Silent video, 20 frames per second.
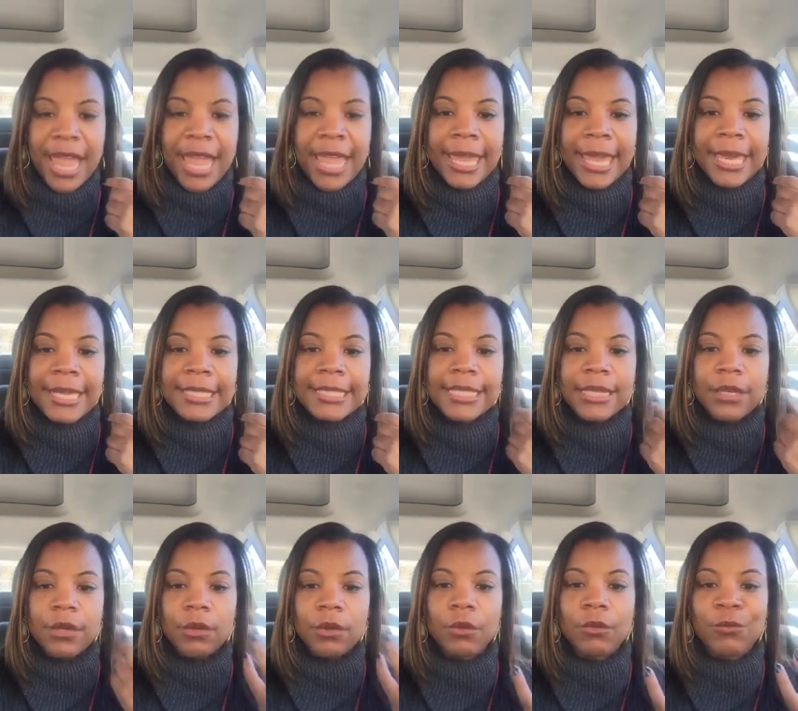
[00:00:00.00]
And
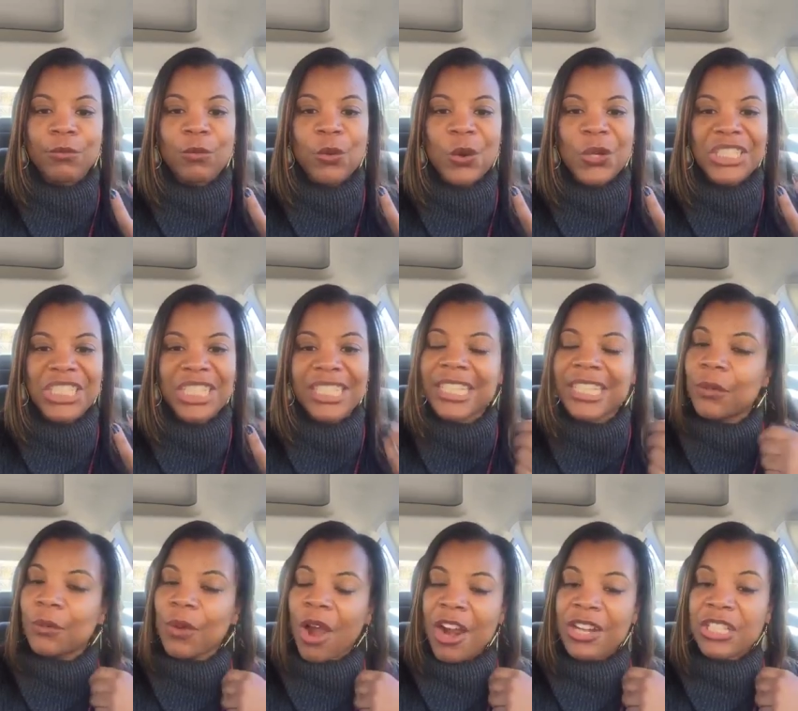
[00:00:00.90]

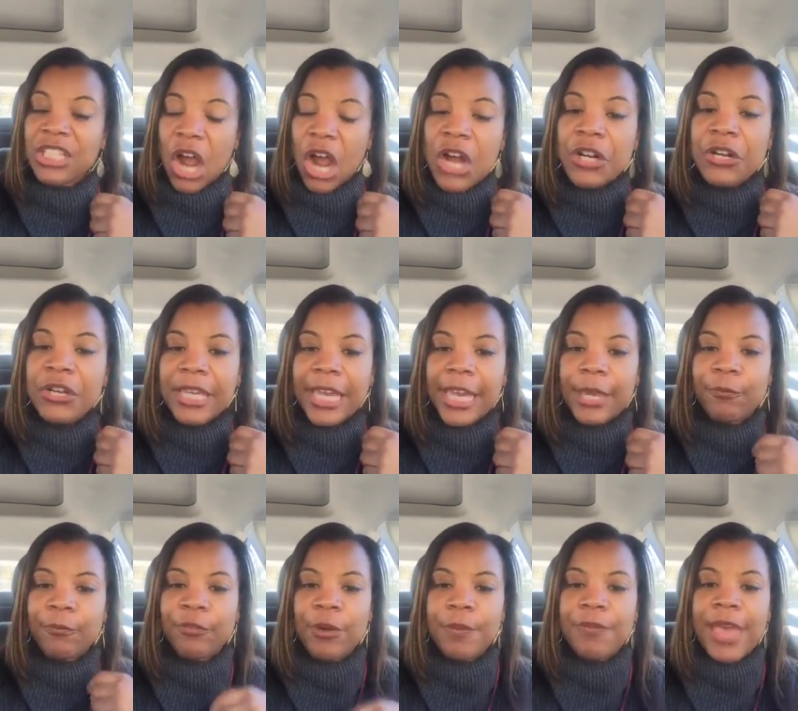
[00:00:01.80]
fortunately, our daughter
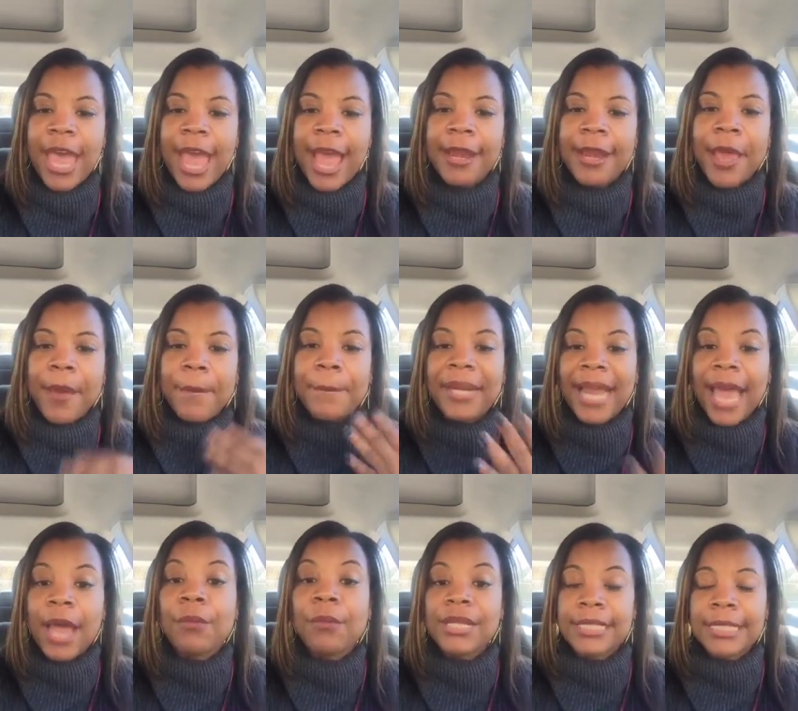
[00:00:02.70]
came from that, but
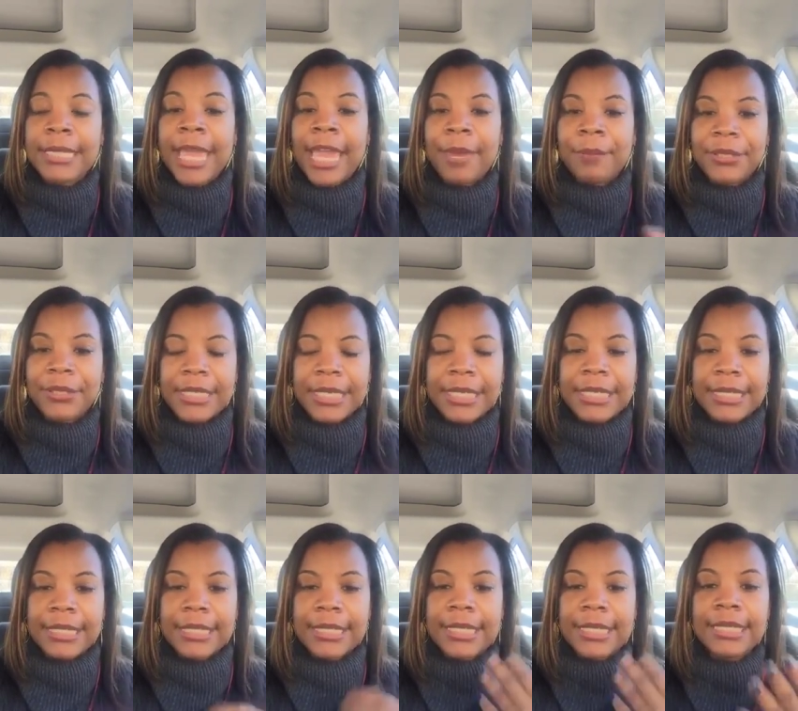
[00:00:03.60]
I wasn't able
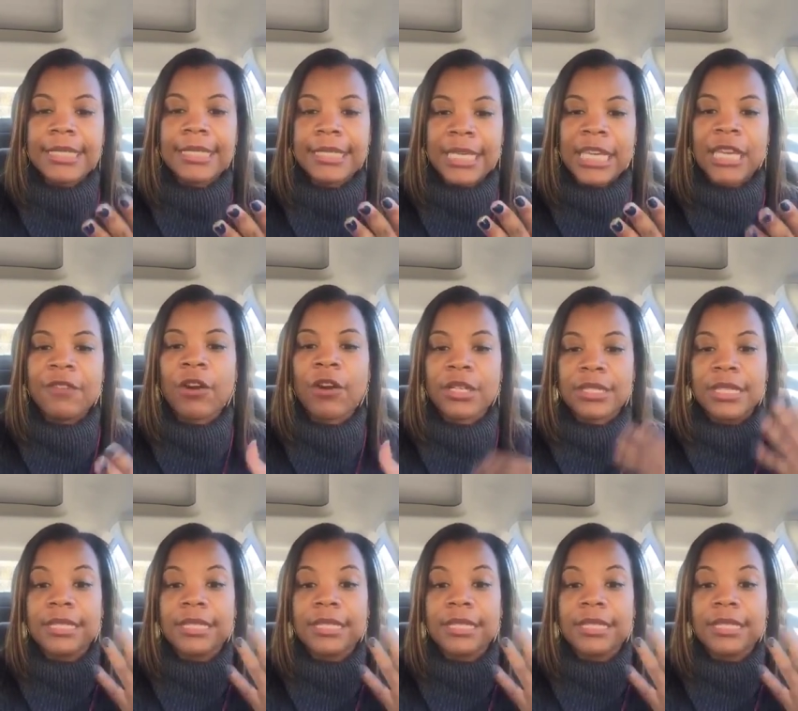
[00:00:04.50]
to conceive or